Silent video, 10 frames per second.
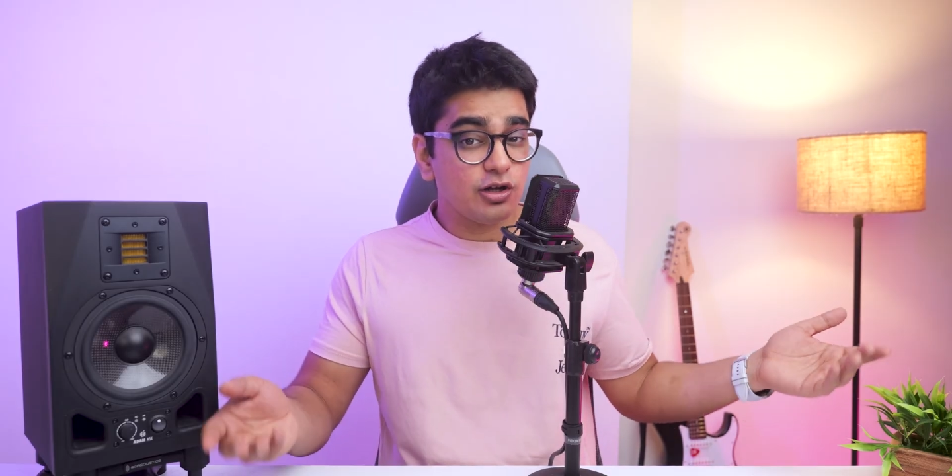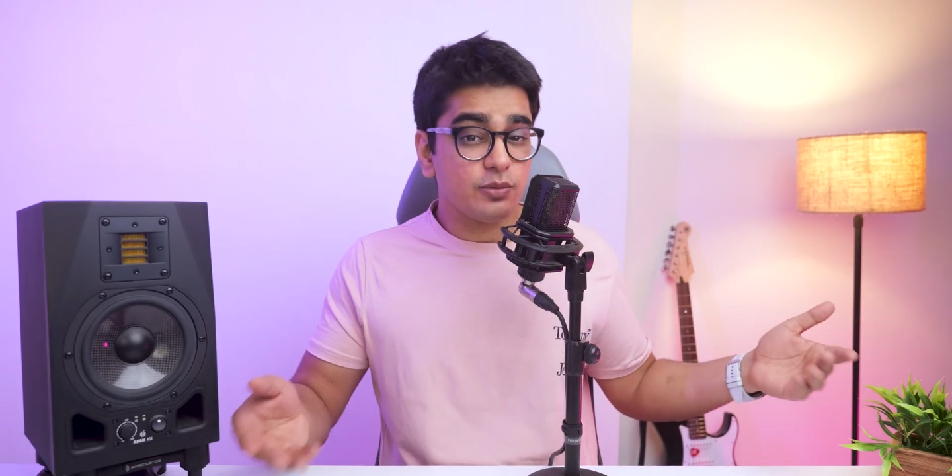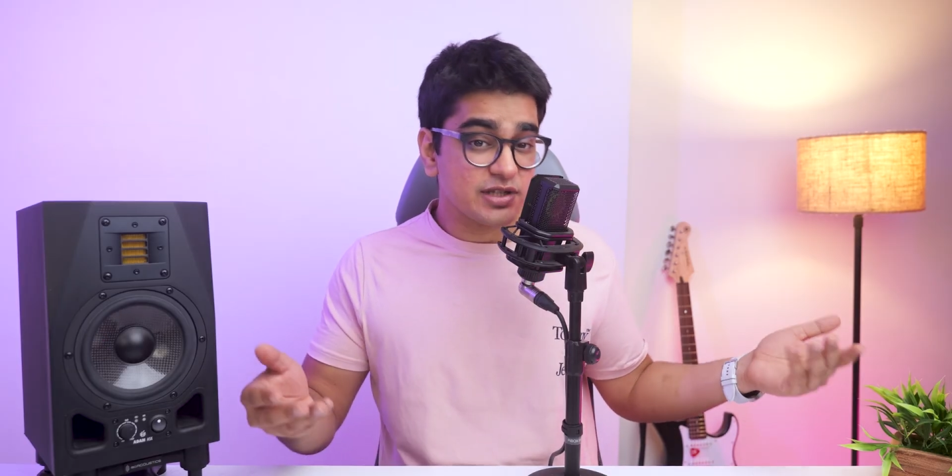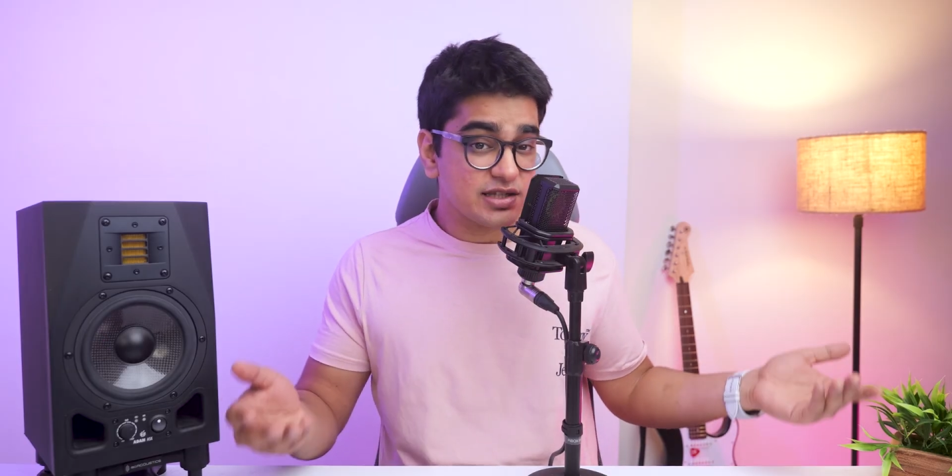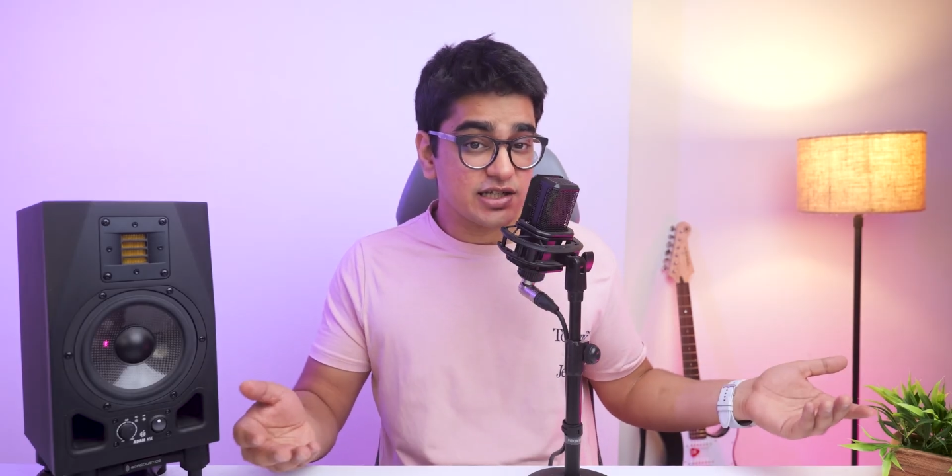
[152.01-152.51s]

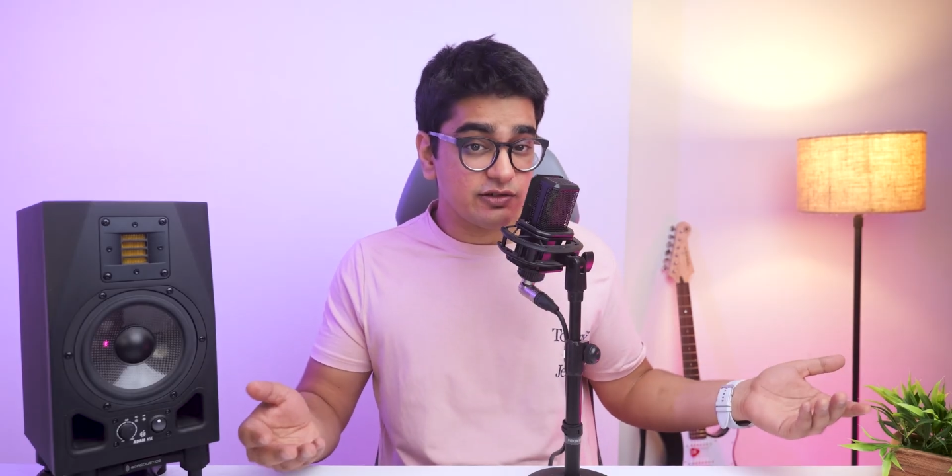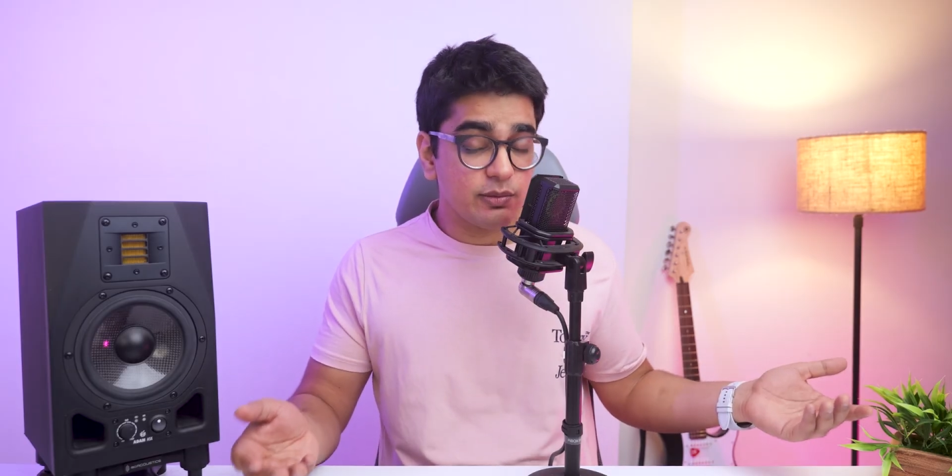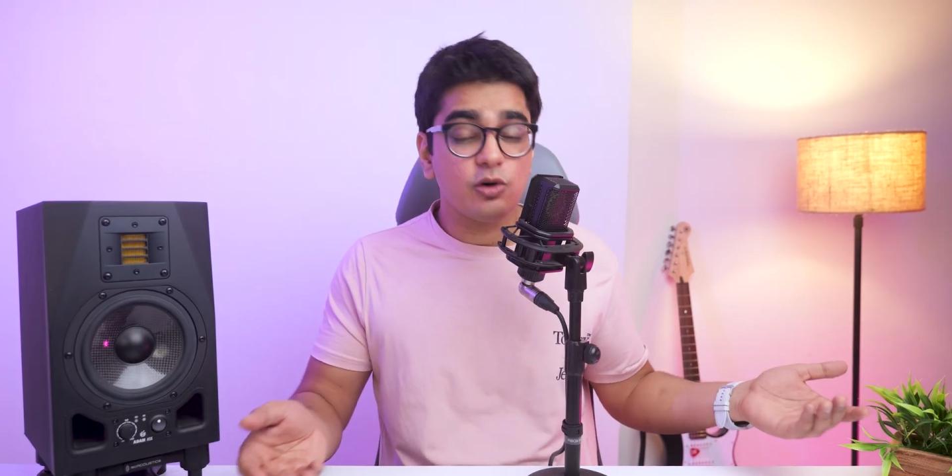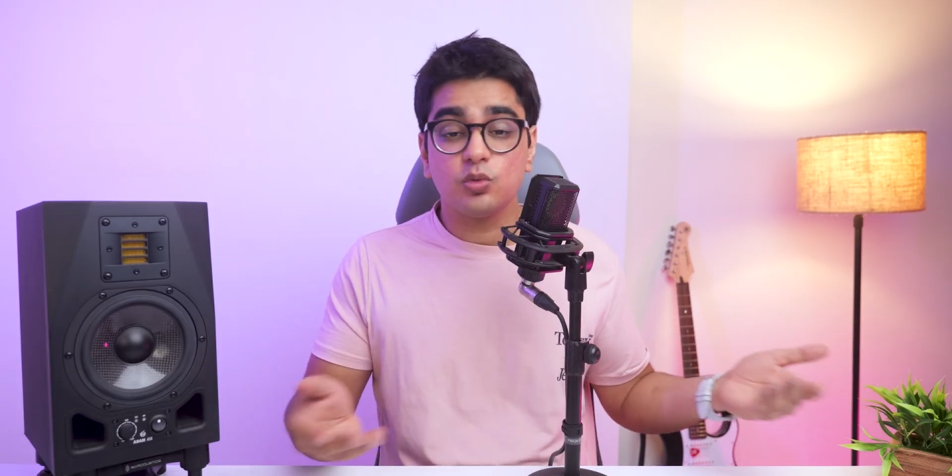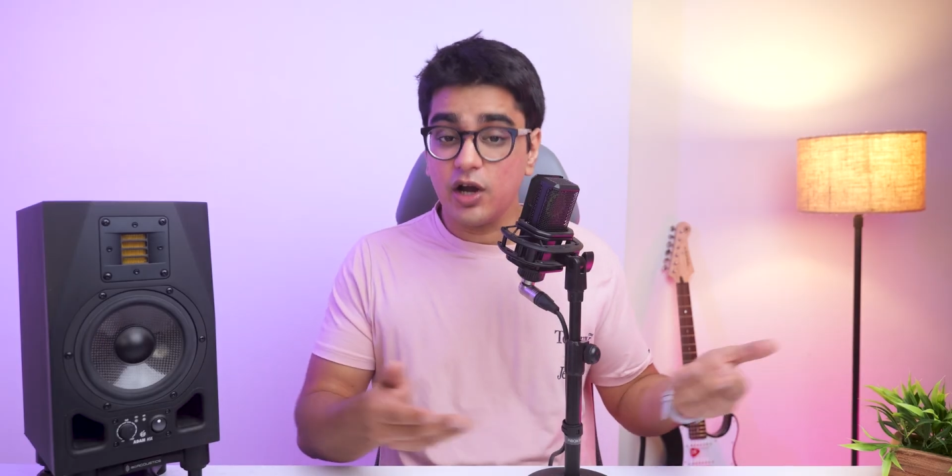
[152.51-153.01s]
obsessive
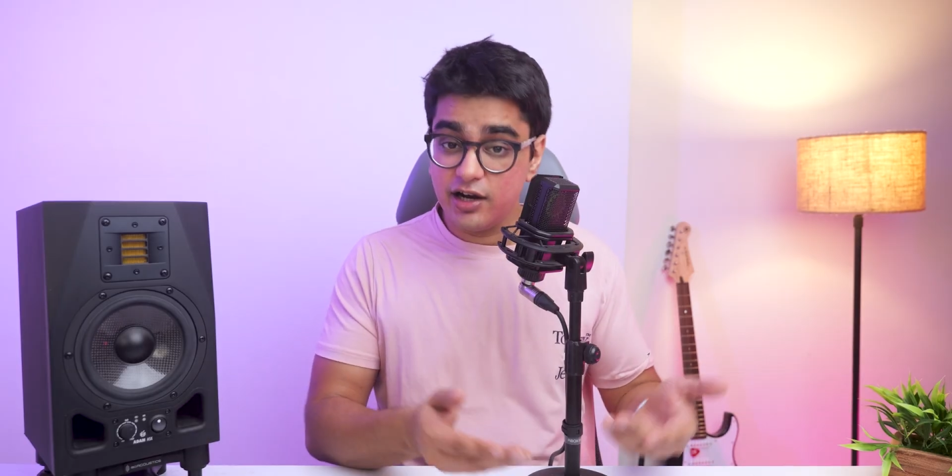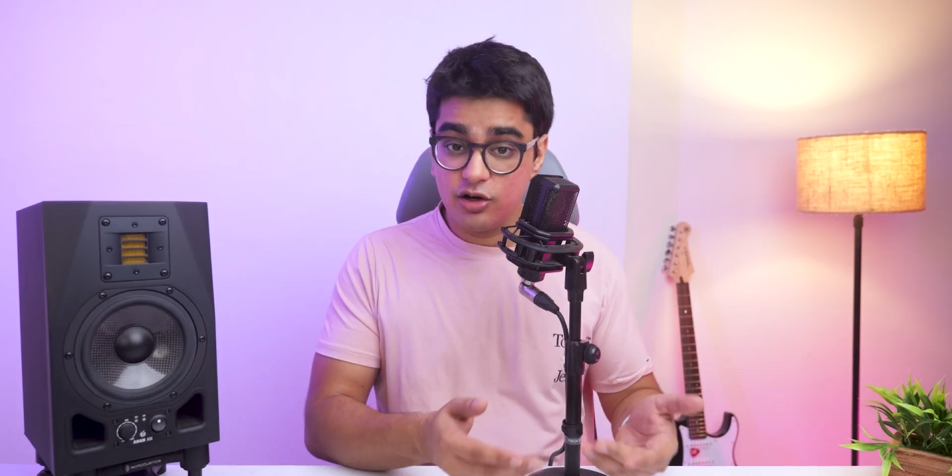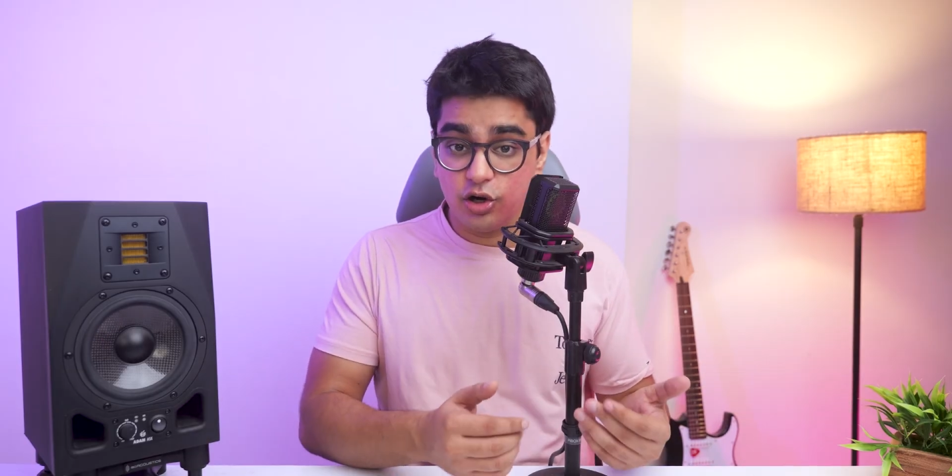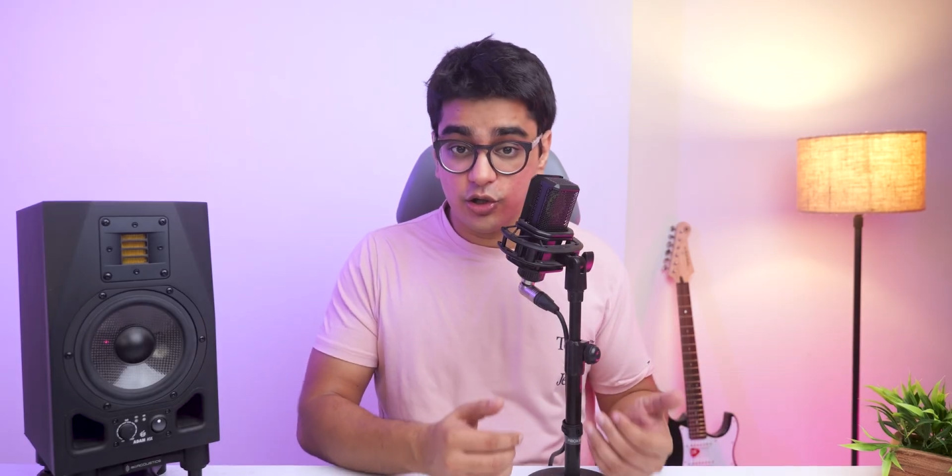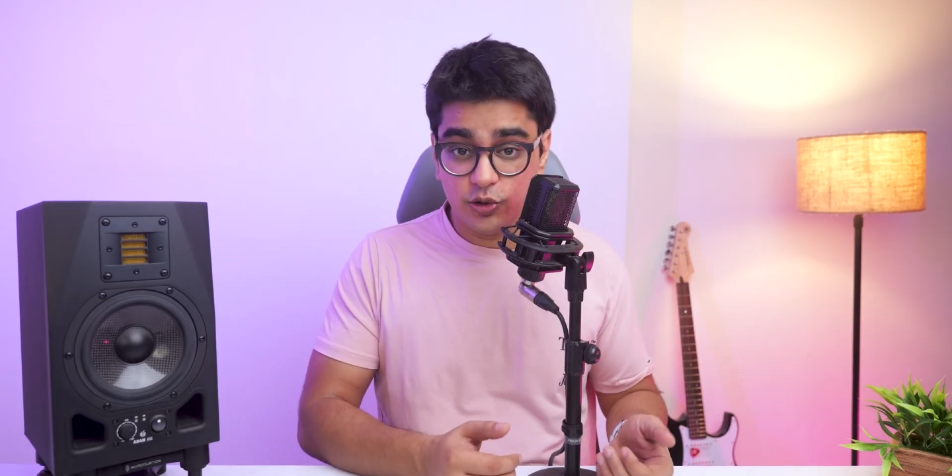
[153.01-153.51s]
about wired
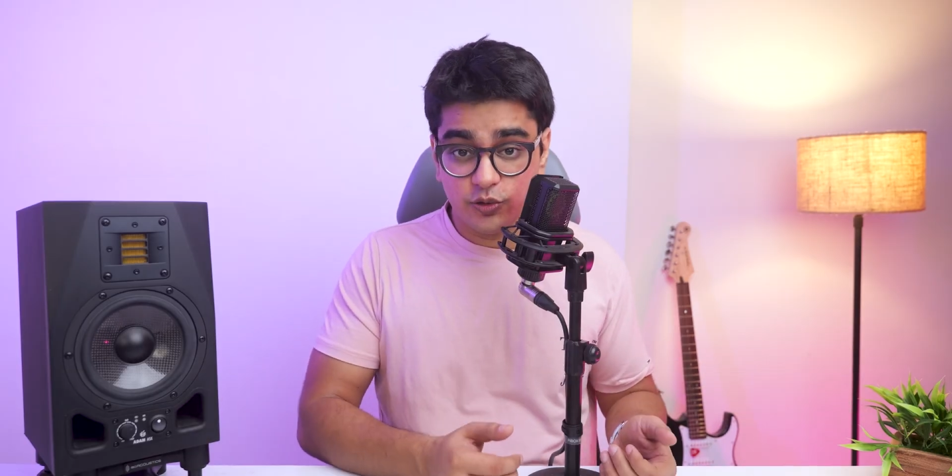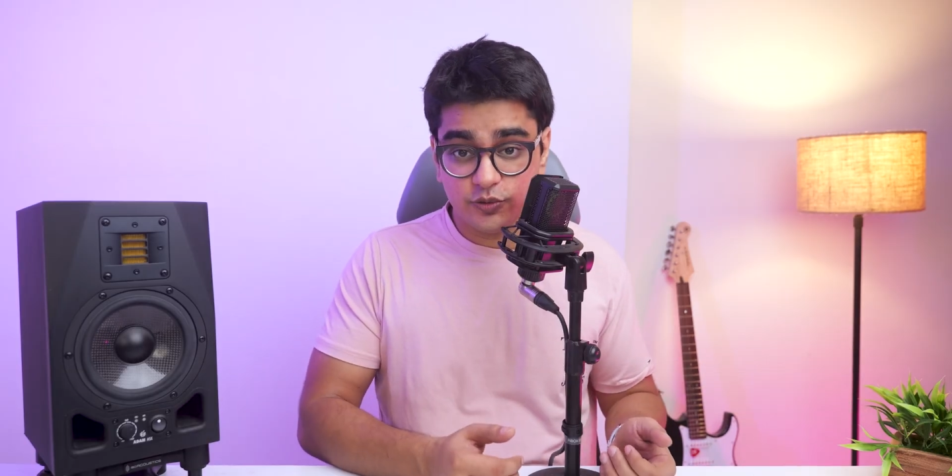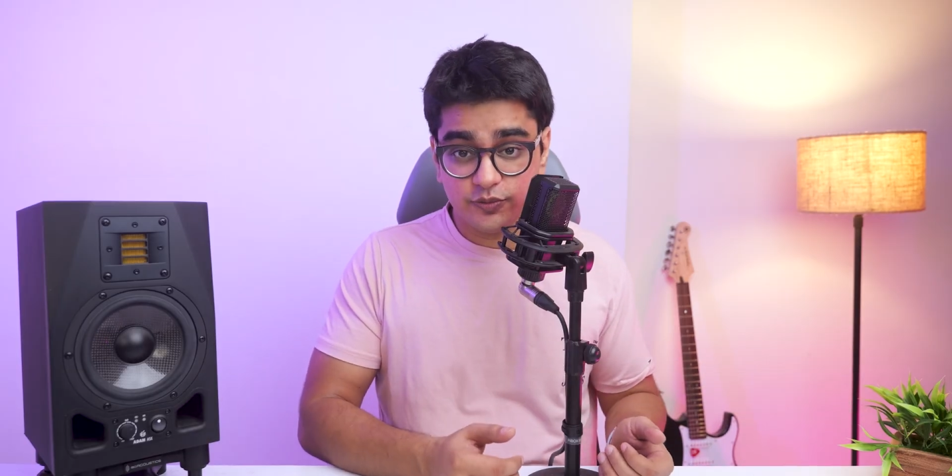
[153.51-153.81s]
audio.